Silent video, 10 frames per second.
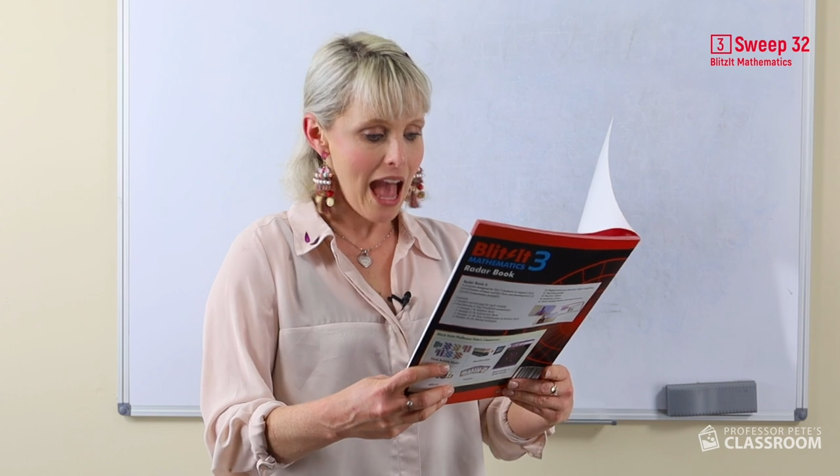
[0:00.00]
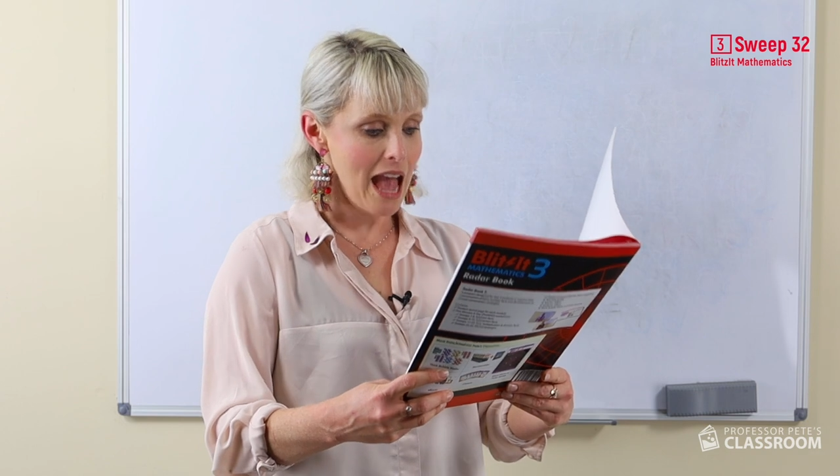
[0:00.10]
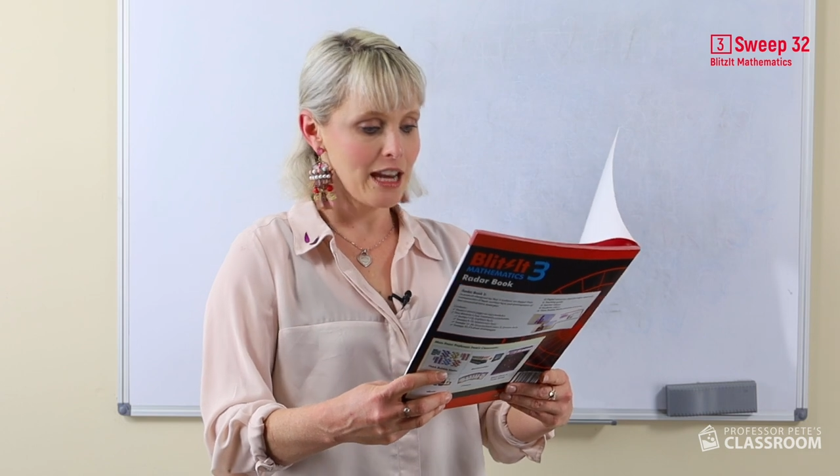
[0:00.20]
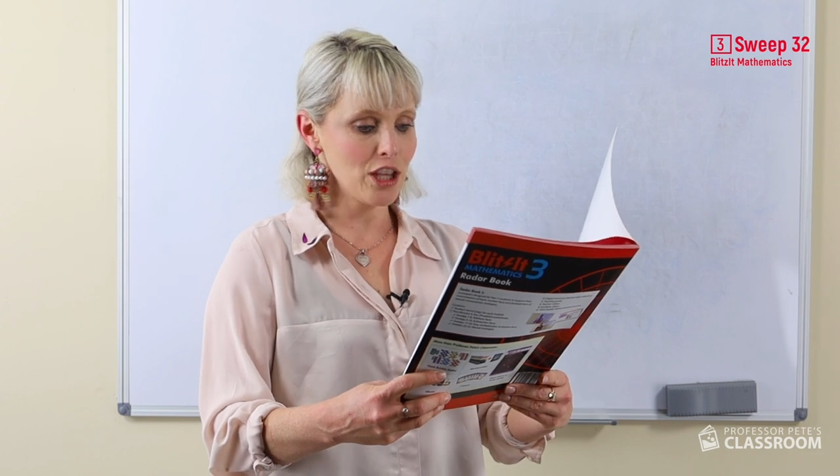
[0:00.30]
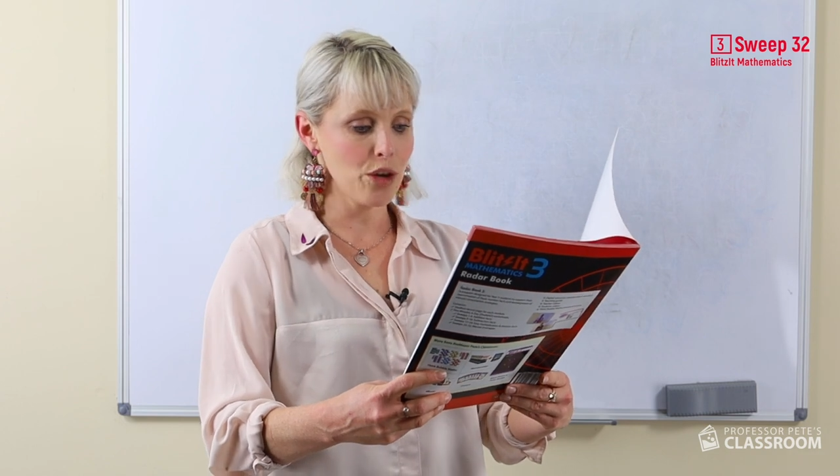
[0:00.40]

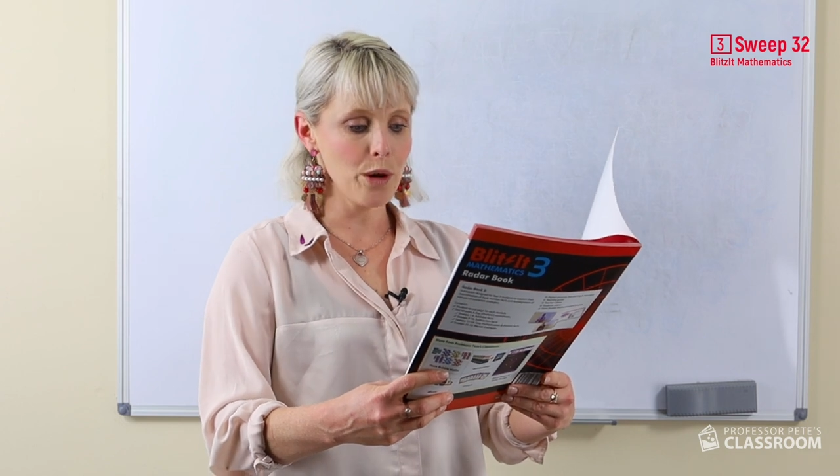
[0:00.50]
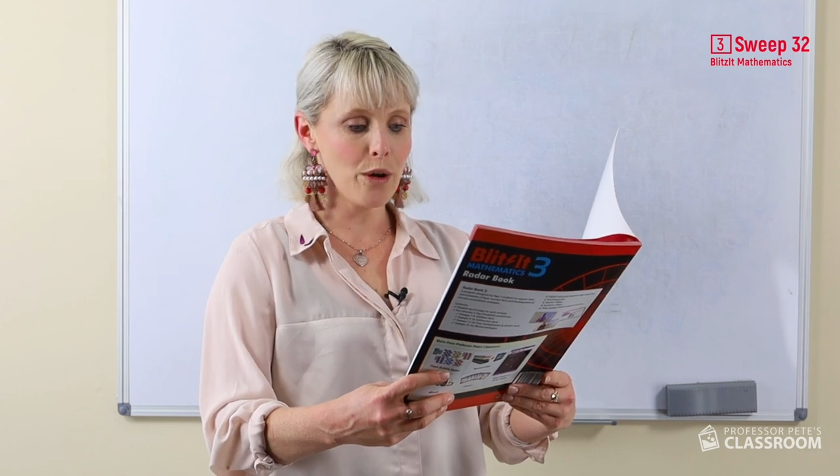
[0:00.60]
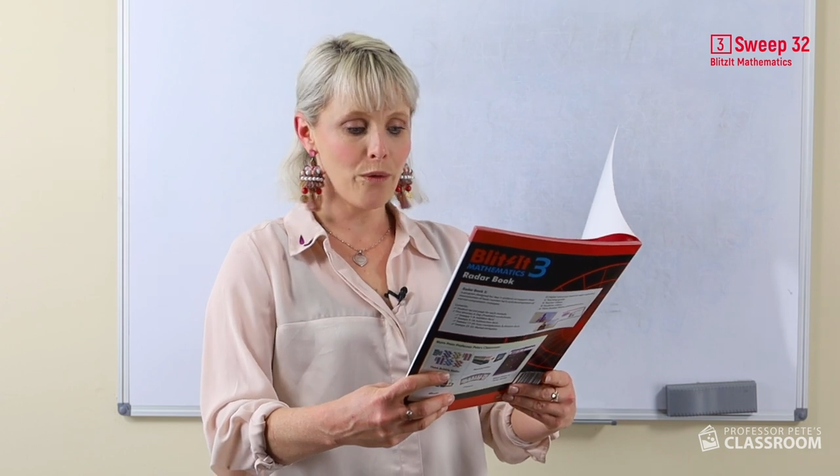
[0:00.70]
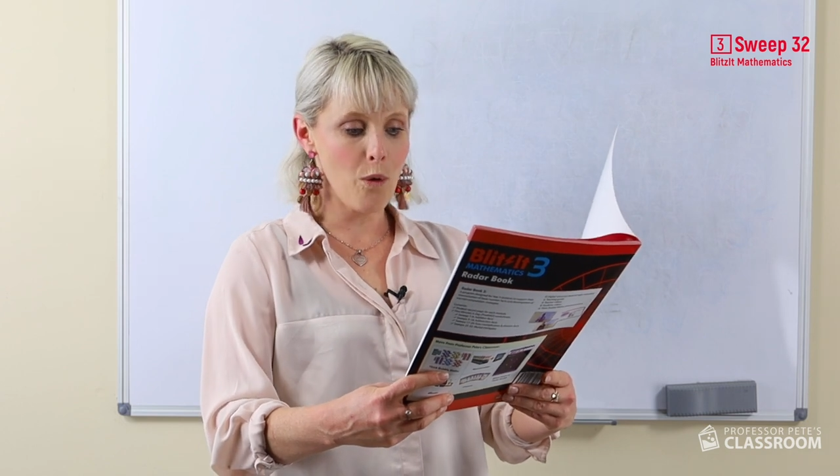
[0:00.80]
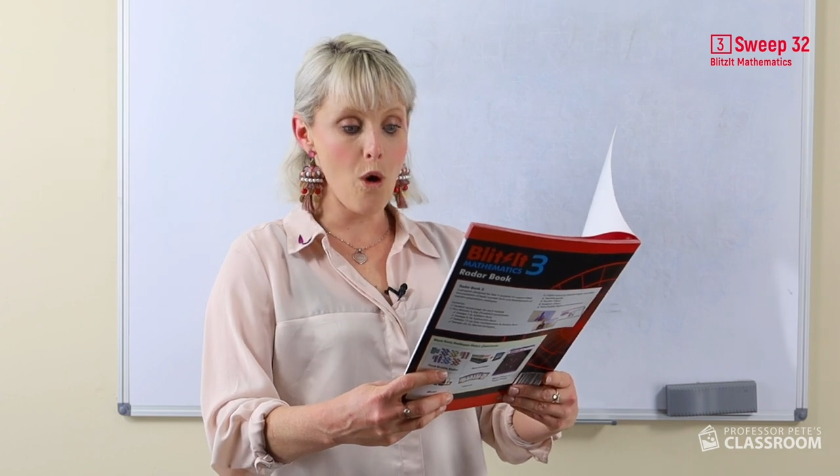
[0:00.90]
adding three
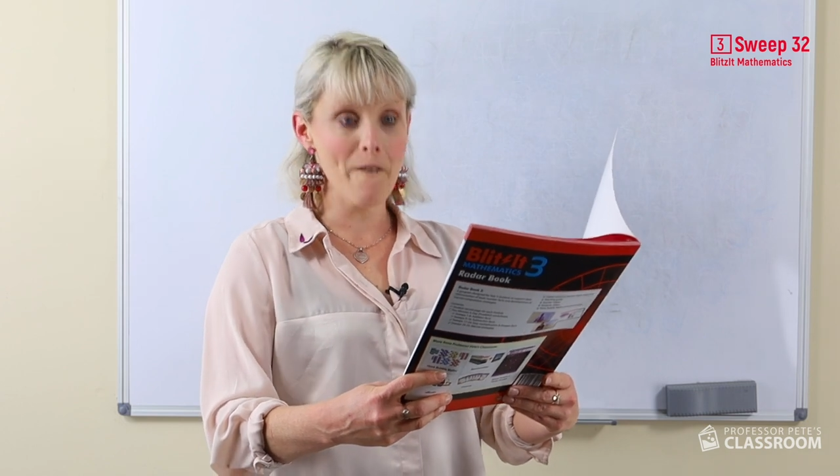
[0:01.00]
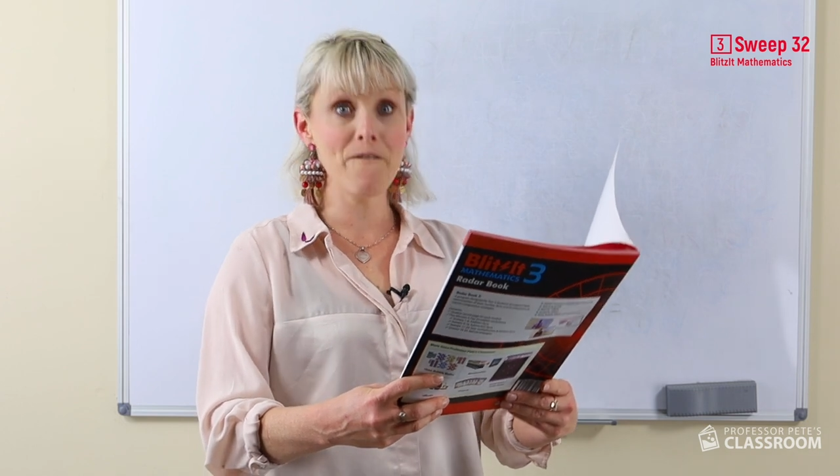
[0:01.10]
or four or